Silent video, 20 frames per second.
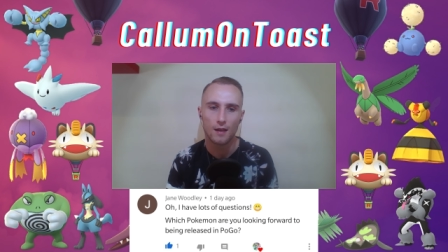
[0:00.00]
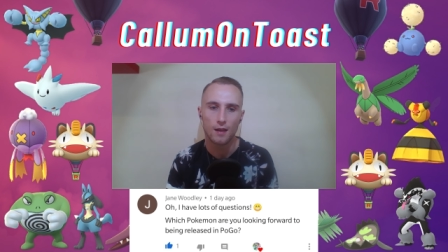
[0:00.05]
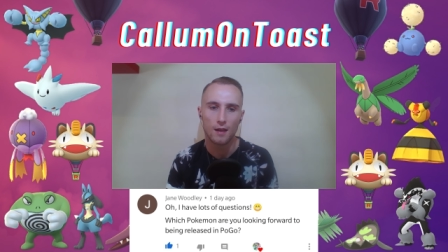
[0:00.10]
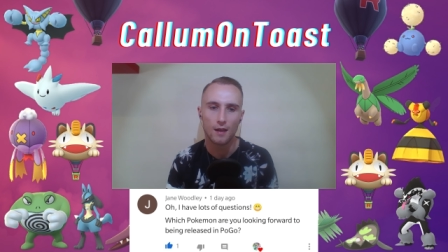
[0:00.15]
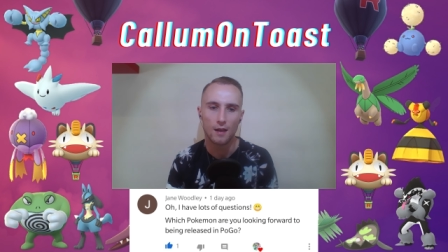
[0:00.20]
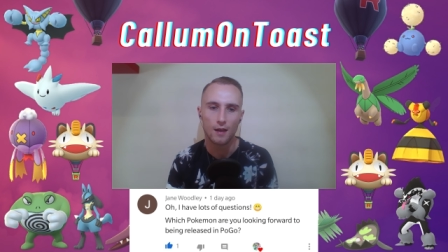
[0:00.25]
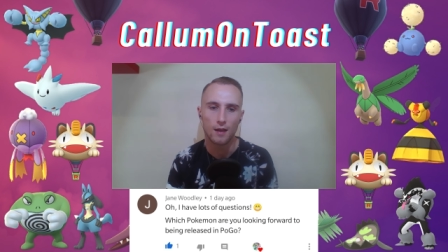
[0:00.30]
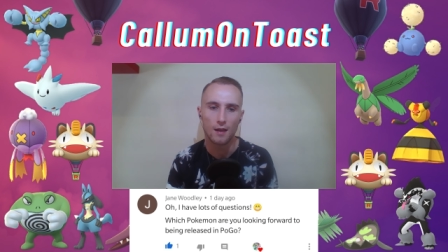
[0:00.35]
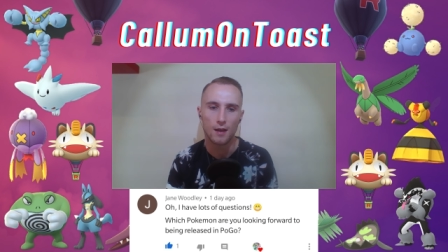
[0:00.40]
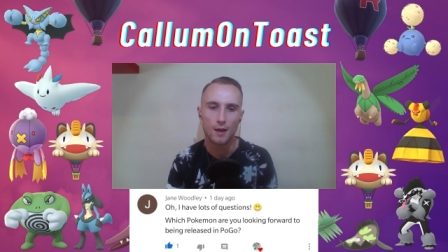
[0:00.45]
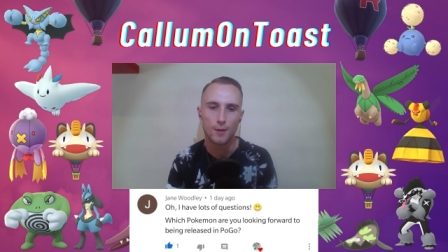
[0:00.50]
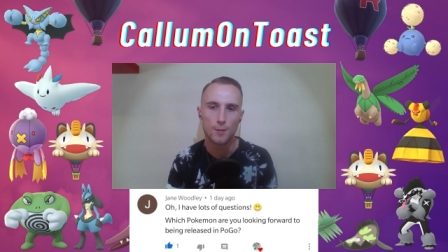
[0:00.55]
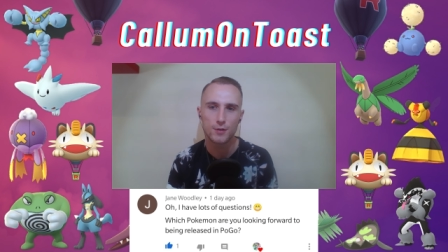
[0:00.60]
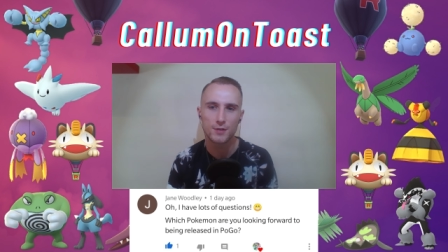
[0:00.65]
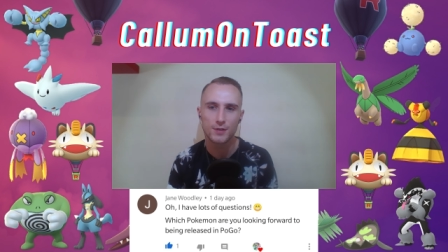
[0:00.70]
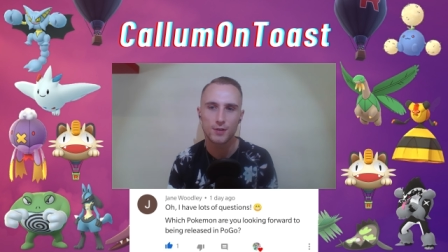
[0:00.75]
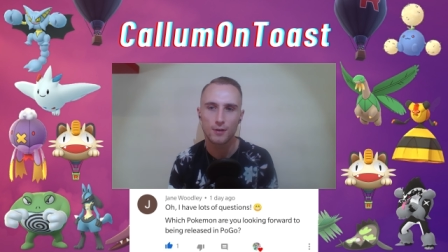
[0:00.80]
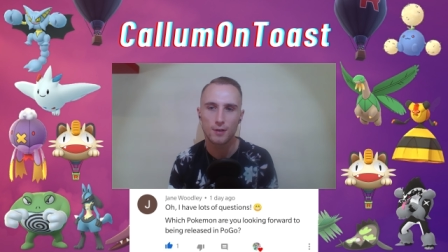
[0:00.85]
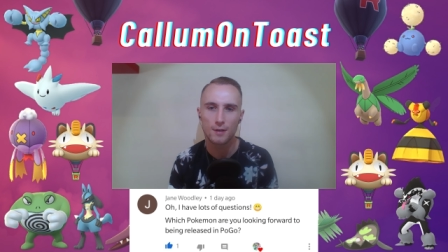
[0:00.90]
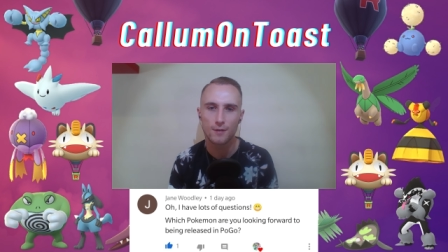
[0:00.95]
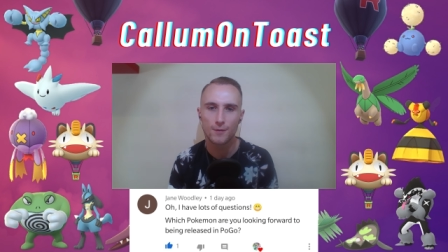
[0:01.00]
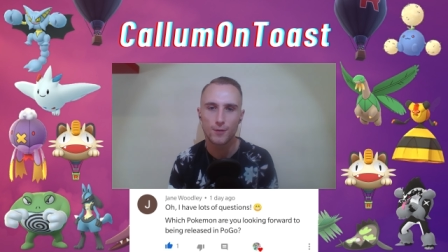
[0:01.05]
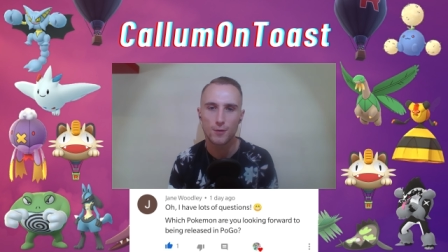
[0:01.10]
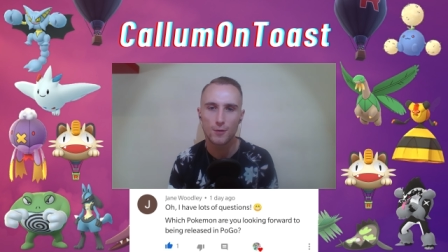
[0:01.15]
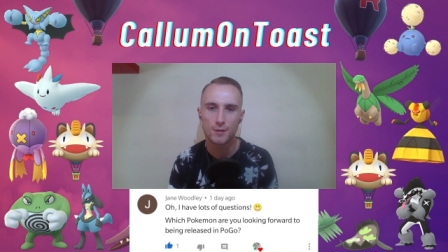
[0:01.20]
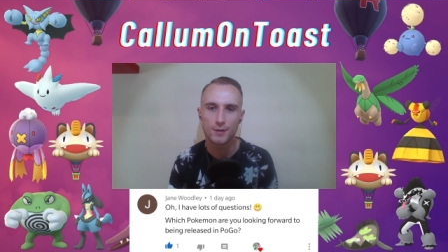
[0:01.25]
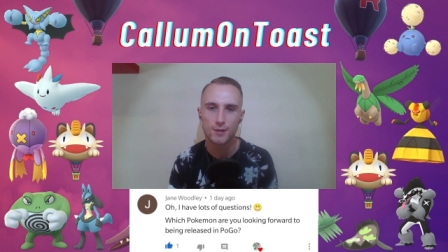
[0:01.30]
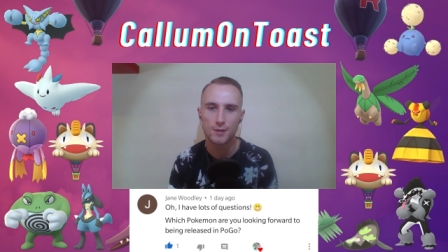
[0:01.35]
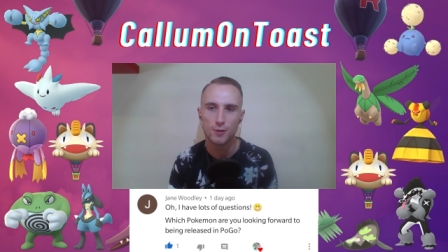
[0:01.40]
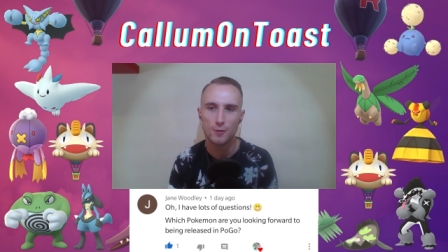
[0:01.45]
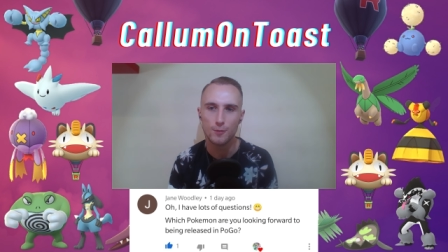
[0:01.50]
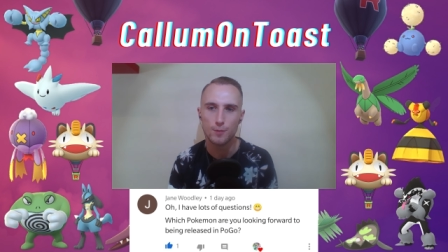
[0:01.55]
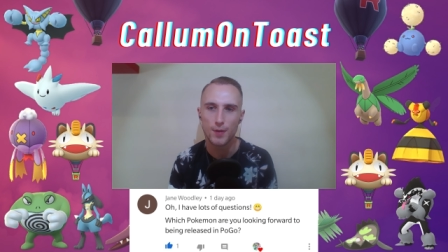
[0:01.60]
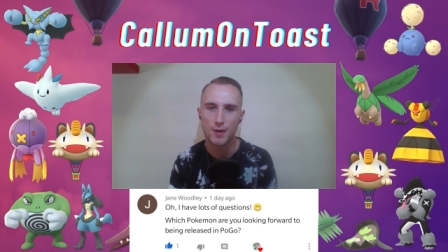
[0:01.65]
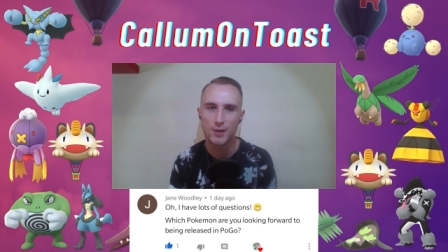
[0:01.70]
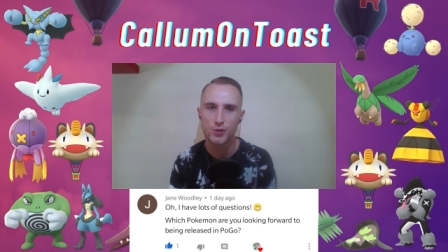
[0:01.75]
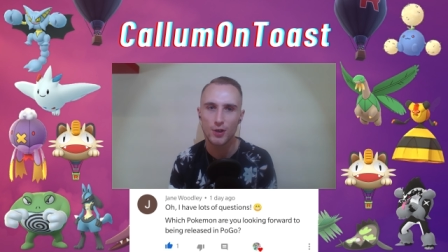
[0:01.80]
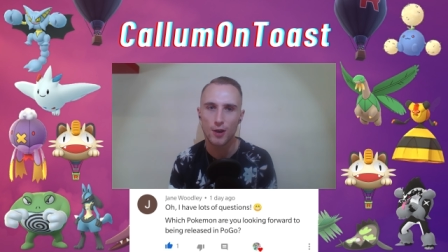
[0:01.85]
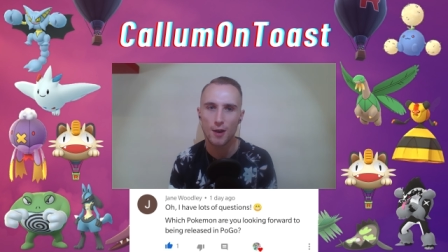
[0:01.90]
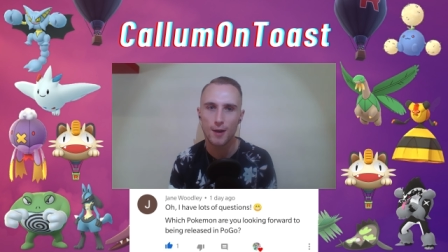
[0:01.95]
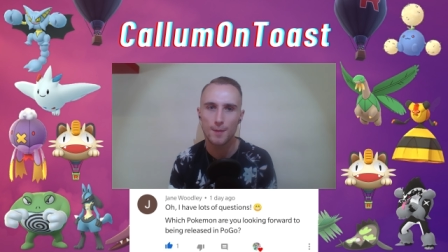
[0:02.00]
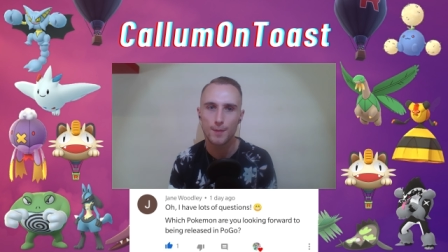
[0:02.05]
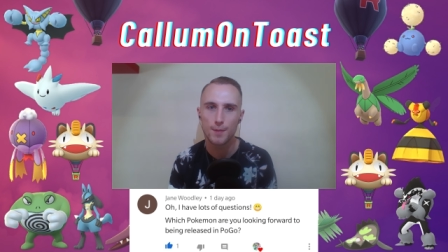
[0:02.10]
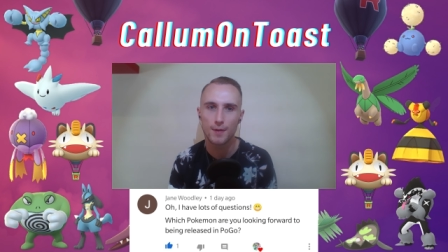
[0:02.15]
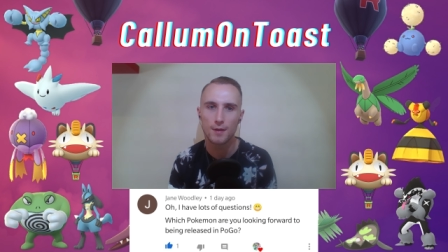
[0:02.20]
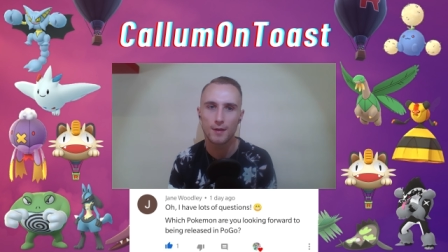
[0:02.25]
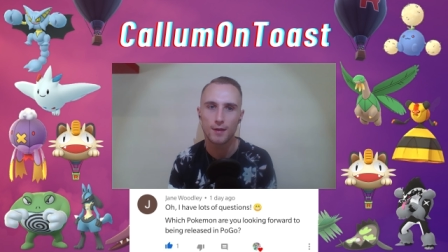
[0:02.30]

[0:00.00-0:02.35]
I'm also looking forward to Bisharp.